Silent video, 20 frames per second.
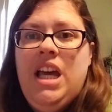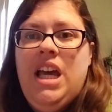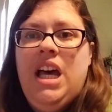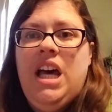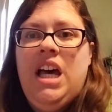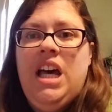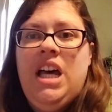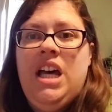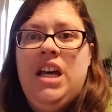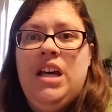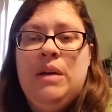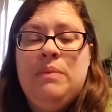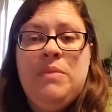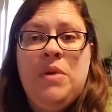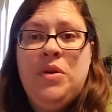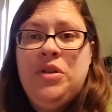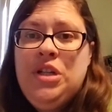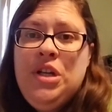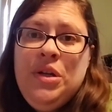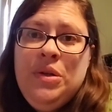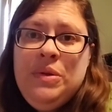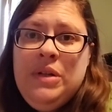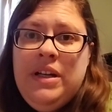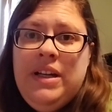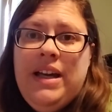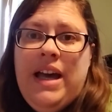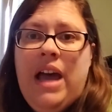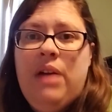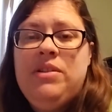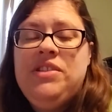mojo.
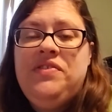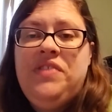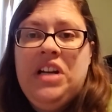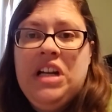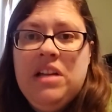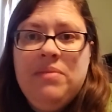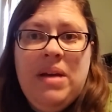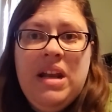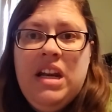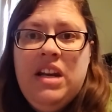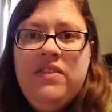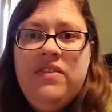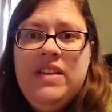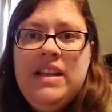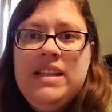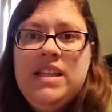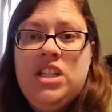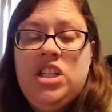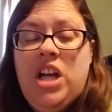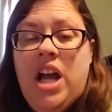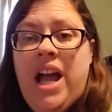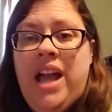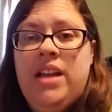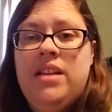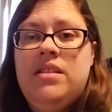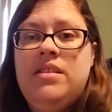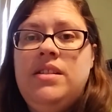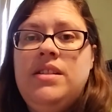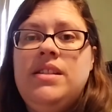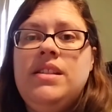I was very competitive as a
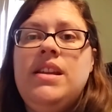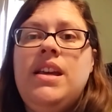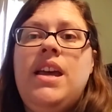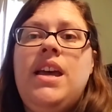child,